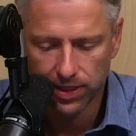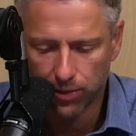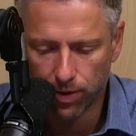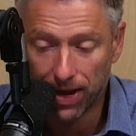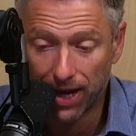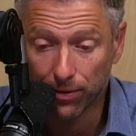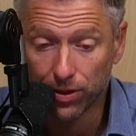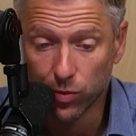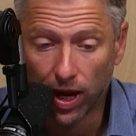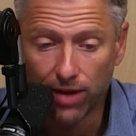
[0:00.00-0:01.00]
He said he went
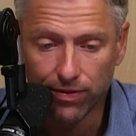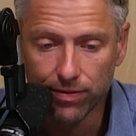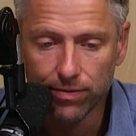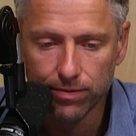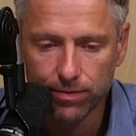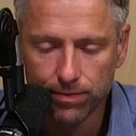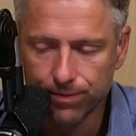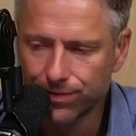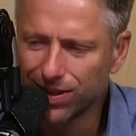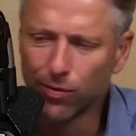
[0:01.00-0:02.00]
back with his wife.
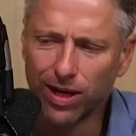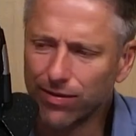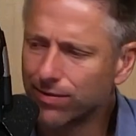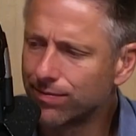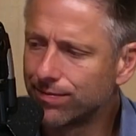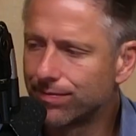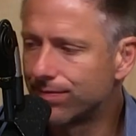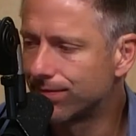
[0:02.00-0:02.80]
Yeah, whatever.